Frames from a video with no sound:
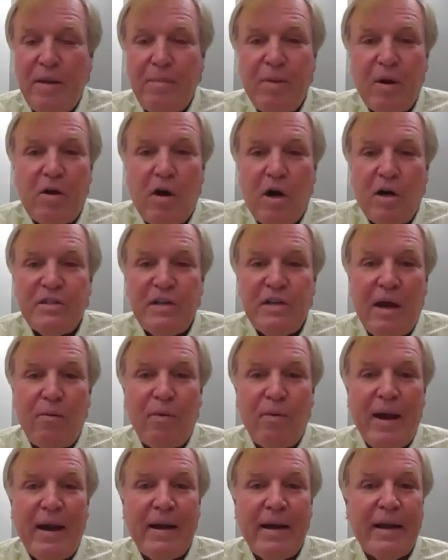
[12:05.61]
because I
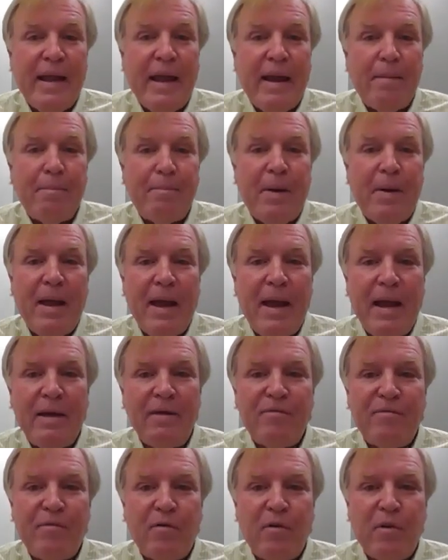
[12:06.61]
ran a
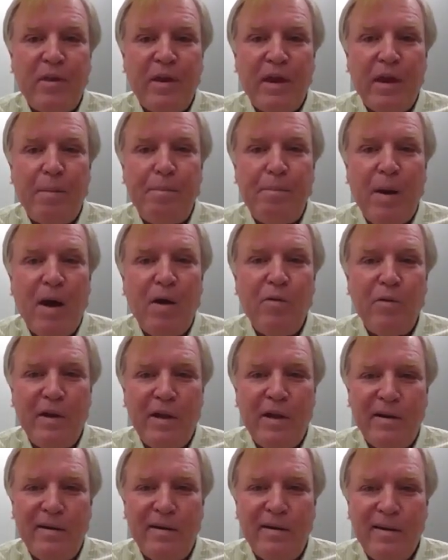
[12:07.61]
campaign for the
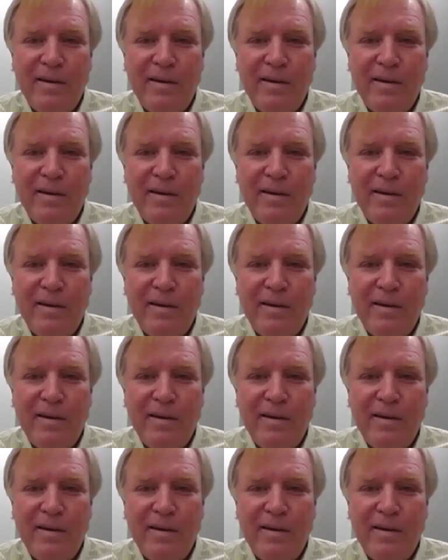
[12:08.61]
opponent